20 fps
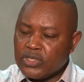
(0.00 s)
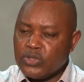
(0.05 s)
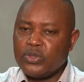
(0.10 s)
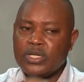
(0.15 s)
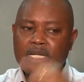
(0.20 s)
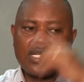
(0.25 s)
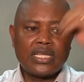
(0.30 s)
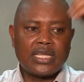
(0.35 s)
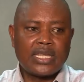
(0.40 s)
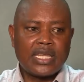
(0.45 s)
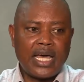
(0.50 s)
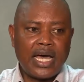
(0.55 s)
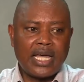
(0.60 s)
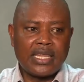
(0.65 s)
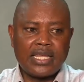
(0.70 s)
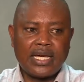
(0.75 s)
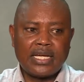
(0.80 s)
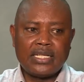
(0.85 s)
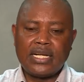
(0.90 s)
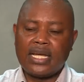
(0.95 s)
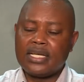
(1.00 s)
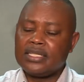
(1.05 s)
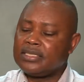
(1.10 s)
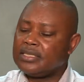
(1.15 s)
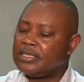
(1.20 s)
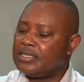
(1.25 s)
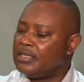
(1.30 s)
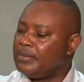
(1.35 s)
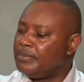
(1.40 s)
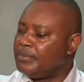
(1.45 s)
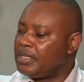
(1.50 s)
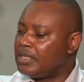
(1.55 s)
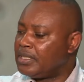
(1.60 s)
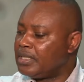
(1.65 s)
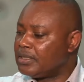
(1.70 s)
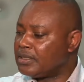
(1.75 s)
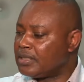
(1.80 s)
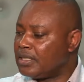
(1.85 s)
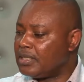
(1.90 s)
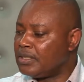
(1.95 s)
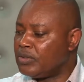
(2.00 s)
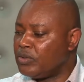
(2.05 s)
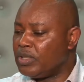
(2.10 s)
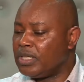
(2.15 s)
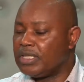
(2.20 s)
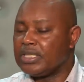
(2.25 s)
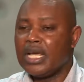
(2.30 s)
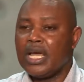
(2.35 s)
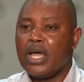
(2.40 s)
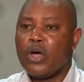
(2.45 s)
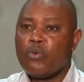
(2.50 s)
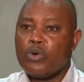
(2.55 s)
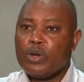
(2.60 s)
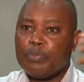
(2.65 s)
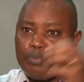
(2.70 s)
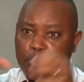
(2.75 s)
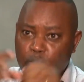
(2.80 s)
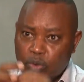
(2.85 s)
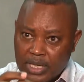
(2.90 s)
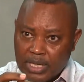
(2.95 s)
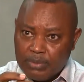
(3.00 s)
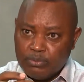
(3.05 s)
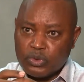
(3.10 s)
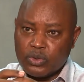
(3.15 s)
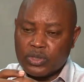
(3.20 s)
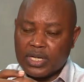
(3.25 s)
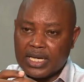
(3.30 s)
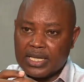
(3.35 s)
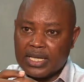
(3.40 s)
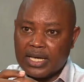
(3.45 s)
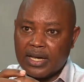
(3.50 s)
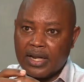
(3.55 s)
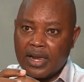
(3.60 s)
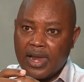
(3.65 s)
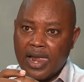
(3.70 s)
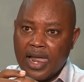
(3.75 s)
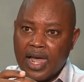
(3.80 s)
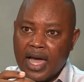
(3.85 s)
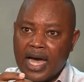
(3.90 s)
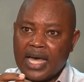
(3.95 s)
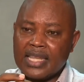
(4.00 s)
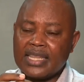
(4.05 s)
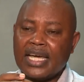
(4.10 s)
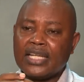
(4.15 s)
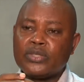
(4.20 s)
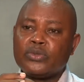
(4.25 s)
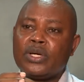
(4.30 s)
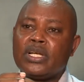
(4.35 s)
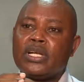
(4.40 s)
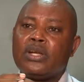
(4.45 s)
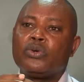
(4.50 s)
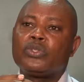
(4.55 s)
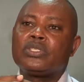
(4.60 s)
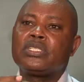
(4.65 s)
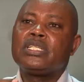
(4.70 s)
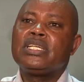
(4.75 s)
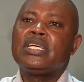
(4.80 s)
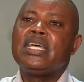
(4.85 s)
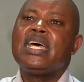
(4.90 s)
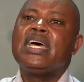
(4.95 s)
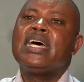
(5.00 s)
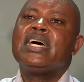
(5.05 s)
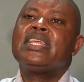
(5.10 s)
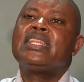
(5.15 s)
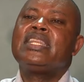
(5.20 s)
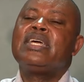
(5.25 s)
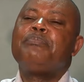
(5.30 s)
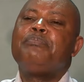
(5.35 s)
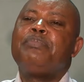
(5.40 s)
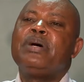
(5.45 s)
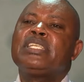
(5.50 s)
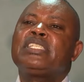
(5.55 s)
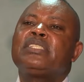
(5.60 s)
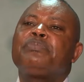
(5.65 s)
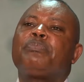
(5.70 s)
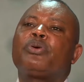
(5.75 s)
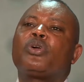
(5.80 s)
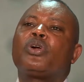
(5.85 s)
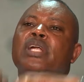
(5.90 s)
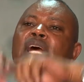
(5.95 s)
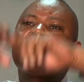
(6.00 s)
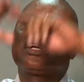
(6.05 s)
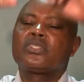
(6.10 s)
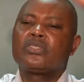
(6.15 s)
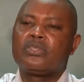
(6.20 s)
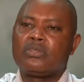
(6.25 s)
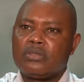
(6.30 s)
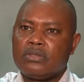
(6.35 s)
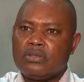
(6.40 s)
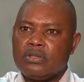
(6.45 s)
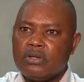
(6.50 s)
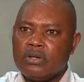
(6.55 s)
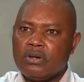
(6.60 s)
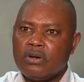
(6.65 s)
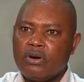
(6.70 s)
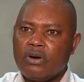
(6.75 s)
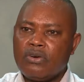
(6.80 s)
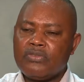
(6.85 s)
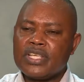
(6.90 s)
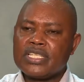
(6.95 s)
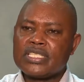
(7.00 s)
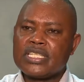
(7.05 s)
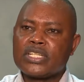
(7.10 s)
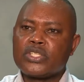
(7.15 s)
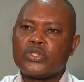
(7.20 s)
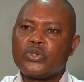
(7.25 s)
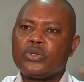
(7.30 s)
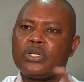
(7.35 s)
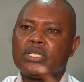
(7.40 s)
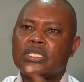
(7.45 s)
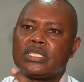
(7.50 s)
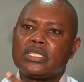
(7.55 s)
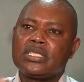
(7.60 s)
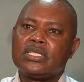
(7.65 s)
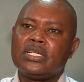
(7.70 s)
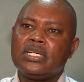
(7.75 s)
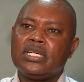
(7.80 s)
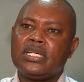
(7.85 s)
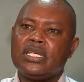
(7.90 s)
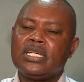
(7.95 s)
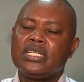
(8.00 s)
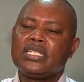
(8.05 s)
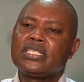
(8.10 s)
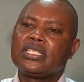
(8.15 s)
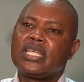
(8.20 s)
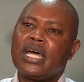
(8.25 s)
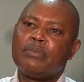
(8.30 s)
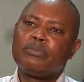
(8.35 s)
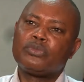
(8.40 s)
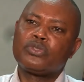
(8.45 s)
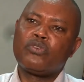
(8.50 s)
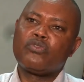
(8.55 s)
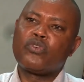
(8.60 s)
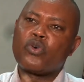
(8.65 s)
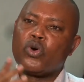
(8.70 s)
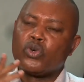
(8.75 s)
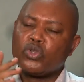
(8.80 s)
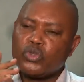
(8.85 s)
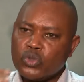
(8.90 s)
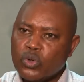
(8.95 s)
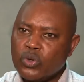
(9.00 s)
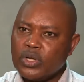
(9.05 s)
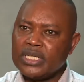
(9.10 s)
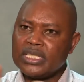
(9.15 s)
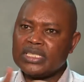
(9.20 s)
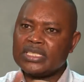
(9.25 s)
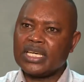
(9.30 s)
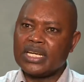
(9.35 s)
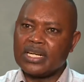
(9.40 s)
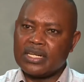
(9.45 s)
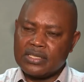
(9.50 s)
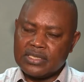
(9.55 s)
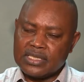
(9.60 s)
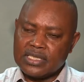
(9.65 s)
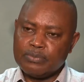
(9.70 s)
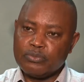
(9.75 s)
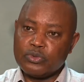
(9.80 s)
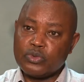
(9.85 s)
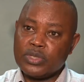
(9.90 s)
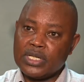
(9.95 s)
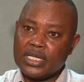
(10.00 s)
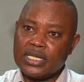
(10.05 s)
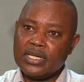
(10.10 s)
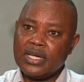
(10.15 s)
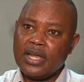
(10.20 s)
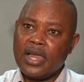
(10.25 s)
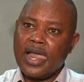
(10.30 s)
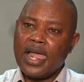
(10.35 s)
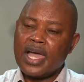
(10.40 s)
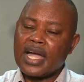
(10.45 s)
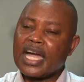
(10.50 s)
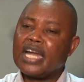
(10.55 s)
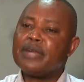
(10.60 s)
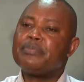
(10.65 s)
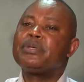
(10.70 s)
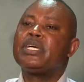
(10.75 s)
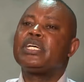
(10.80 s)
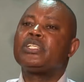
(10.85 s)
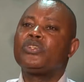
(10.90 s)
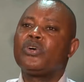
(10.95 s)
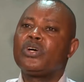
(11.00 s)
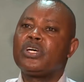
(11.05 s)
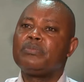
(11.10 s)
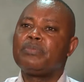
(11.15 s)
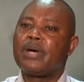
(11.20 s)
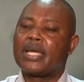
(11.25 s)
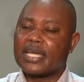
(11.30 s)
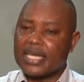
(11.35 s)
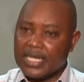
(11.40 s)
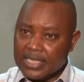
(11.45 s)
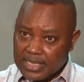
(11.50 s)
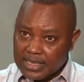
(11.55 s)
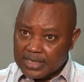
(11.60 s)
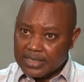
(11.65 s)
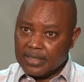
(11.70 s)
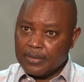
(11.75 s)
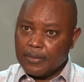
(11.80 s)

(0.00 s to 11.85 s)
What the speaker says: unit, that energy, this unit, we pull them together. And that way we see the best production of the security in terms of controlling terrorism today can be enjoyed by Kenyans.